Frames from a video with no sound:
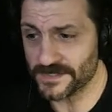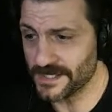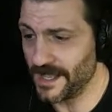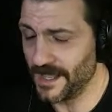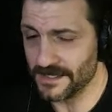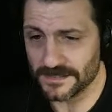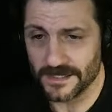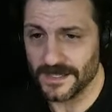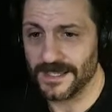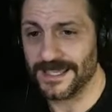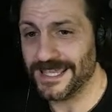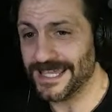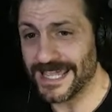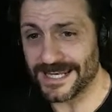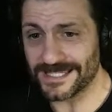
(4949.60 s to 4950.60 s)
size,
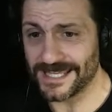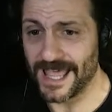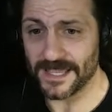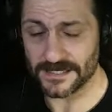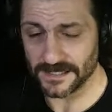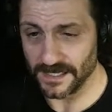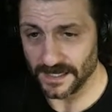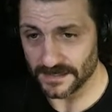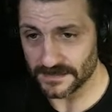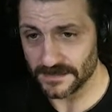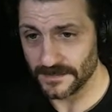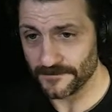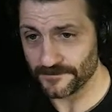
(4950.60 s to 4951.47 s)
he'd get his ass kicked,